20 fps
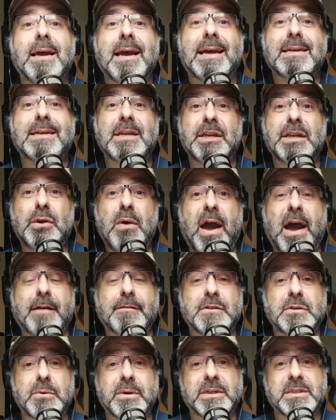is that you have
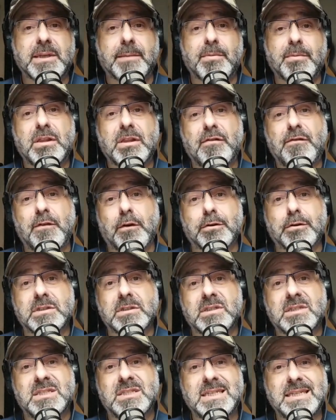to exhibit the
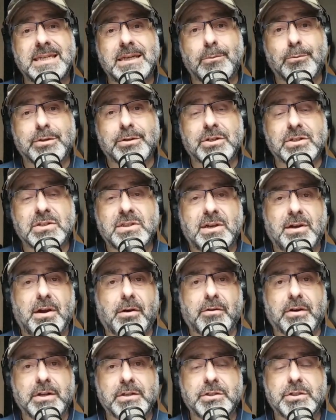first c which is
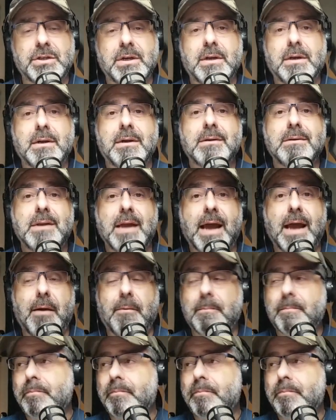courage now